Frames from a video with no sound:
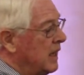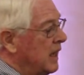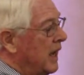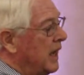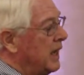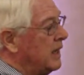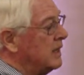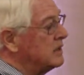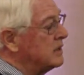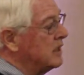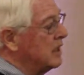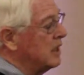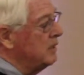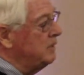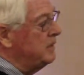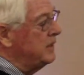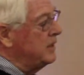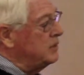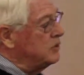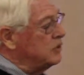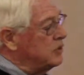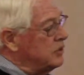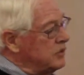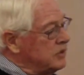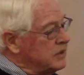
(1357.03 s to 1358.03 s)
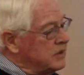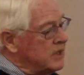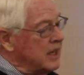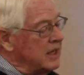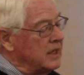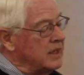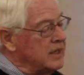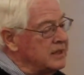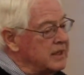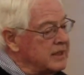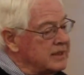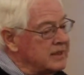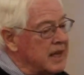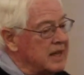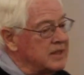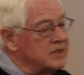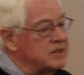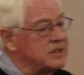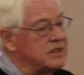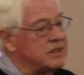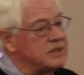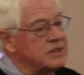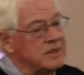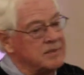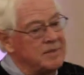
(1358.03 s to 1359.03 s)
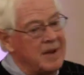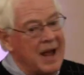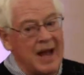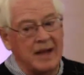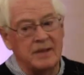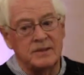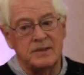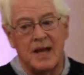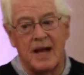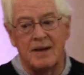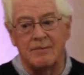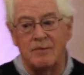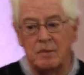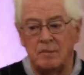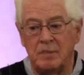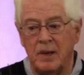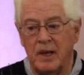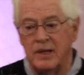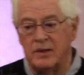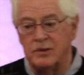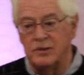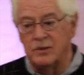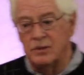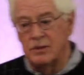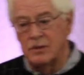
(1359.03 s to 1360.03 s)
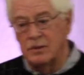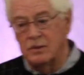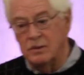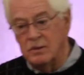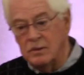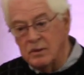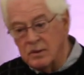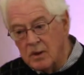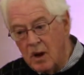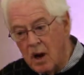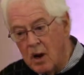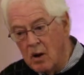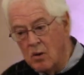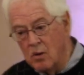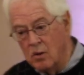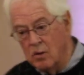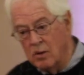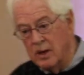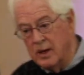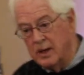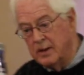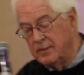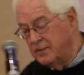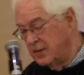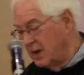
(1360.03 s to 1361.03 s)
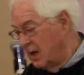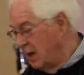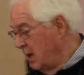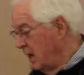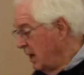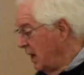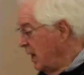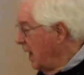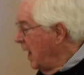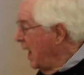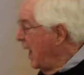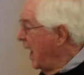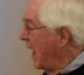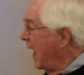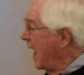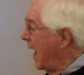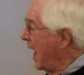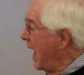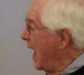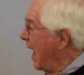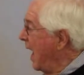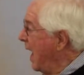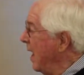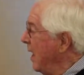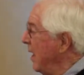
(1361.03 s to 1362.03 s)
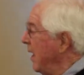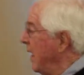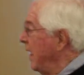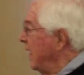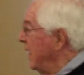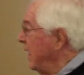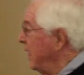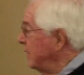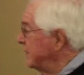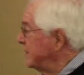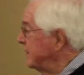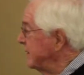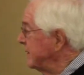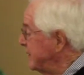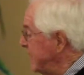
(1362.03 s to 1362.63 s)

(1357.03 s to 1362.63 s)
And it's a little bit of truth-telling that that system has to have a place to own. Here's the